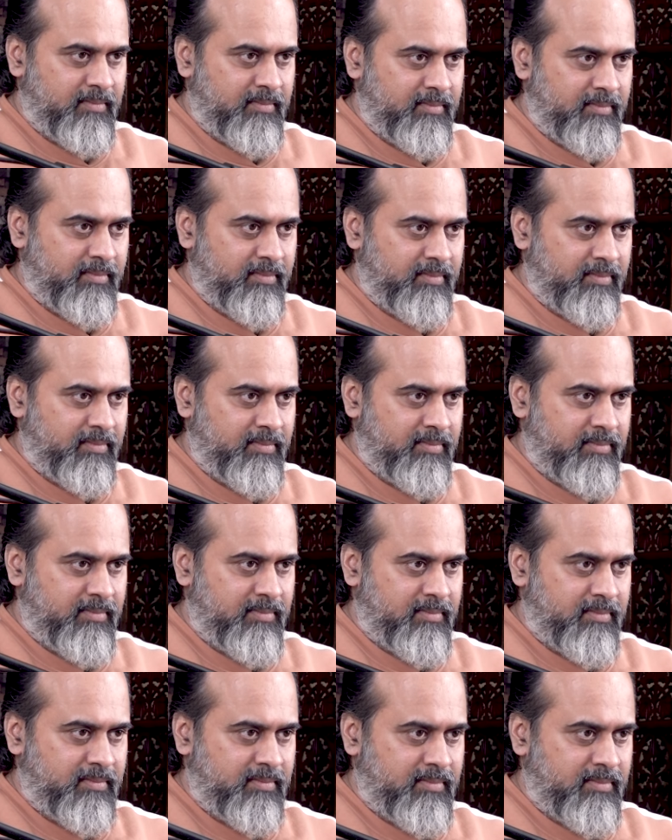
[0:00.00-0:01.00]

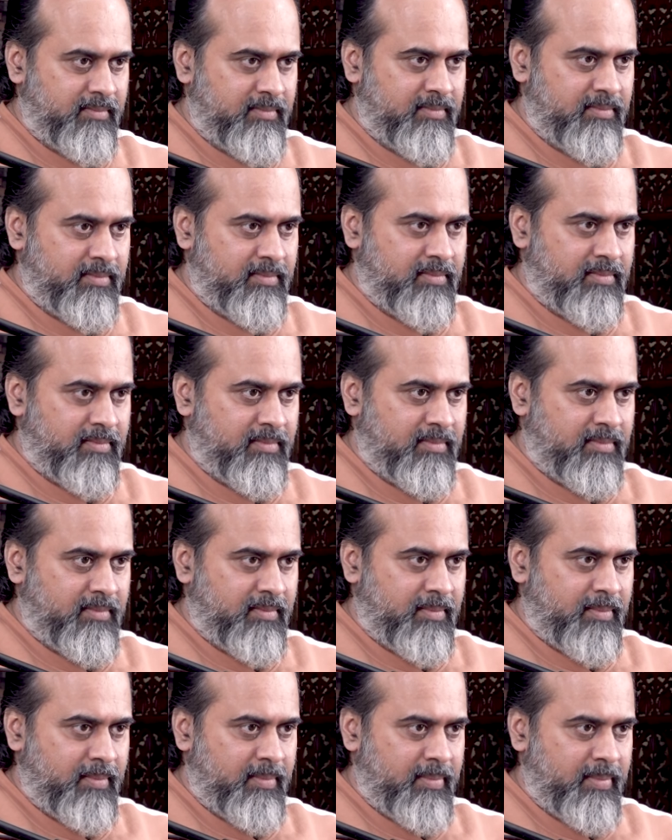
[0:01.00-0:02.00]

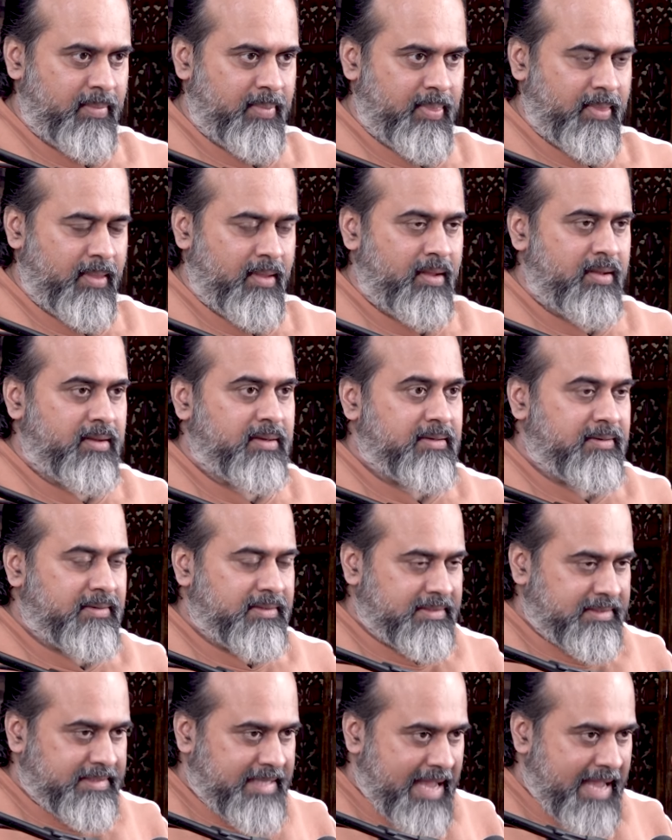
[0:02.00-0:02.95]
No words are spoken by the person on screen.